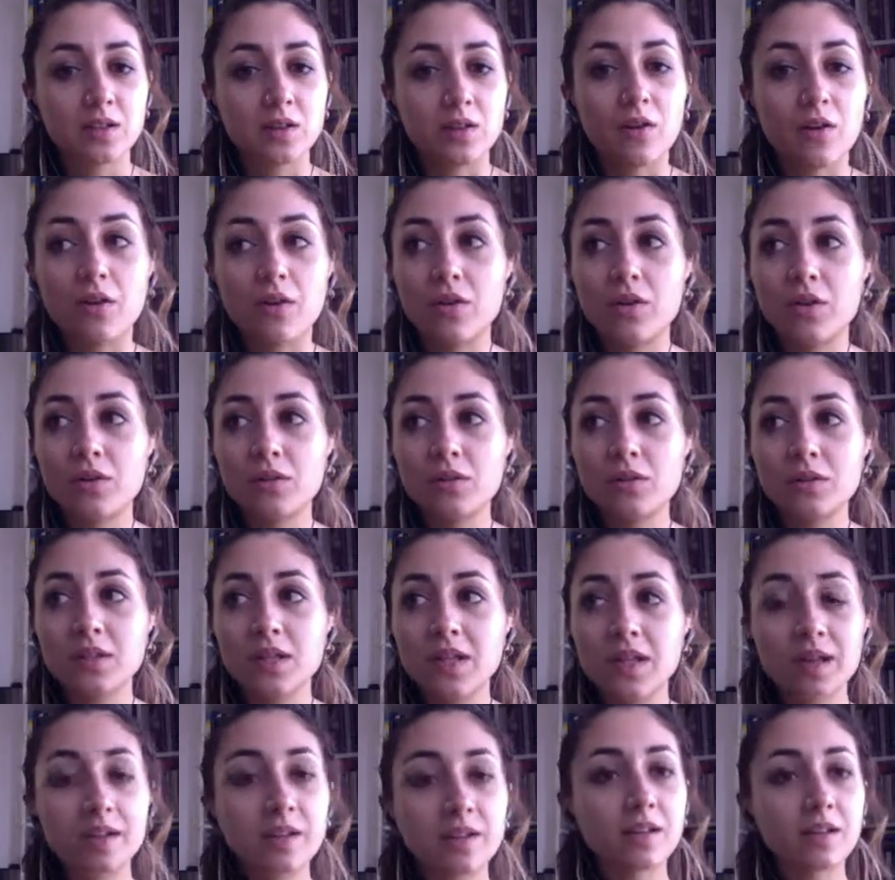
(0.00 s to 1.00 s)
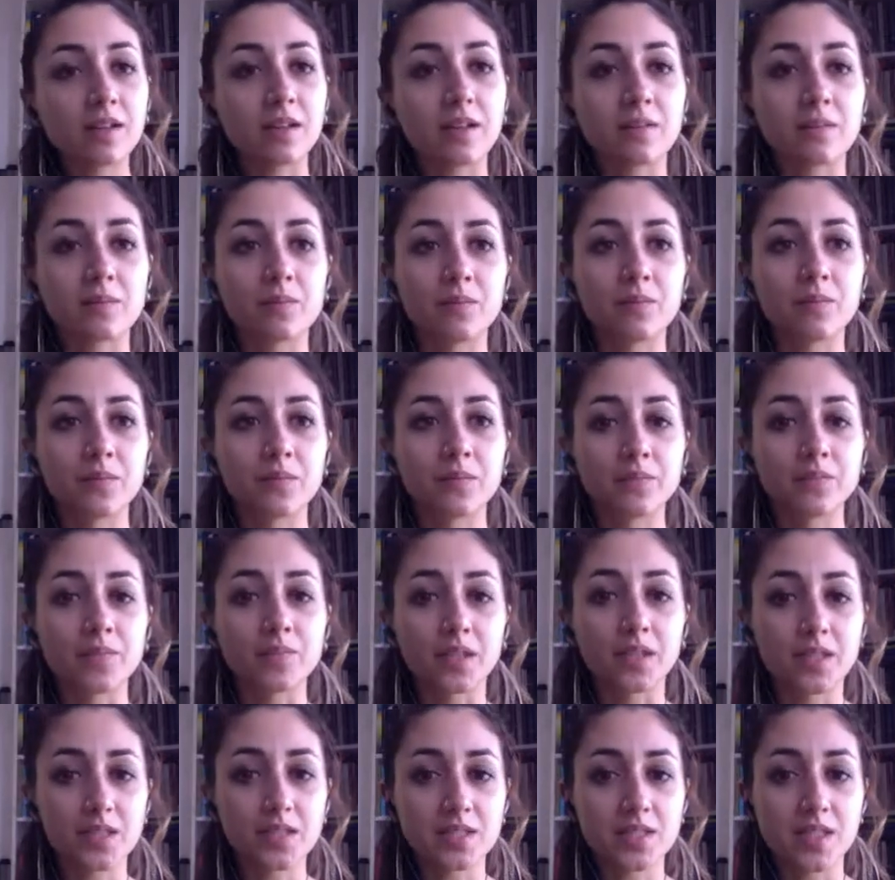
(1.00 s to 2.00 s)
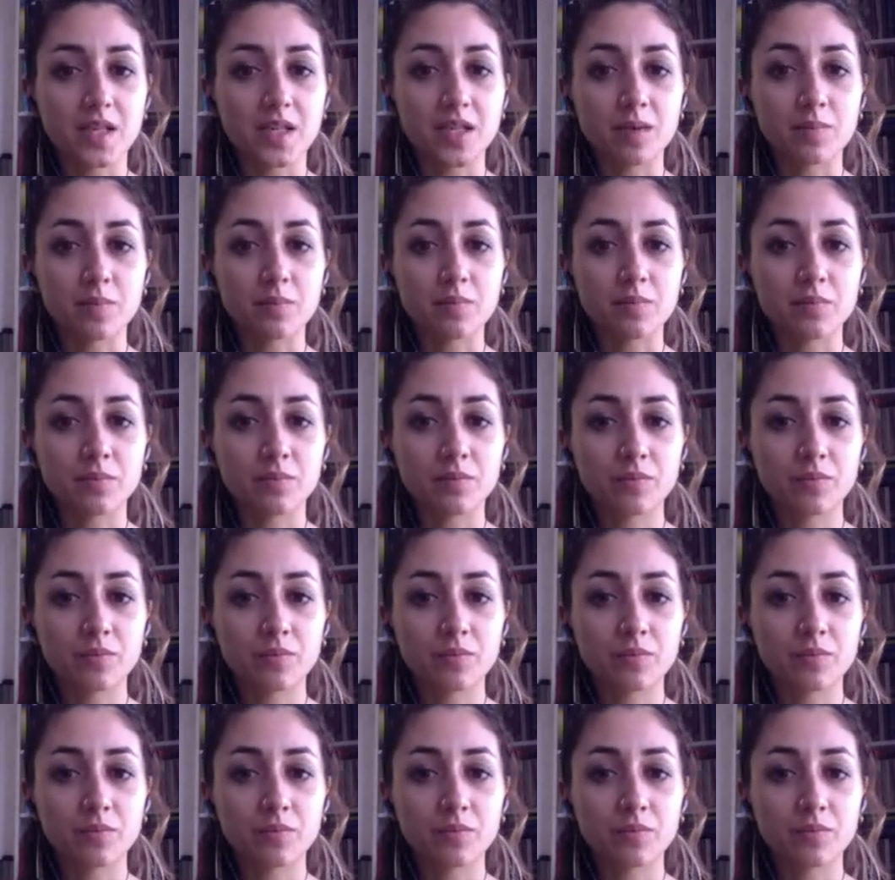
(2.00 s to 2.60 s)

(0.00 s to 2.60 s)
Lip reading: all carrying the same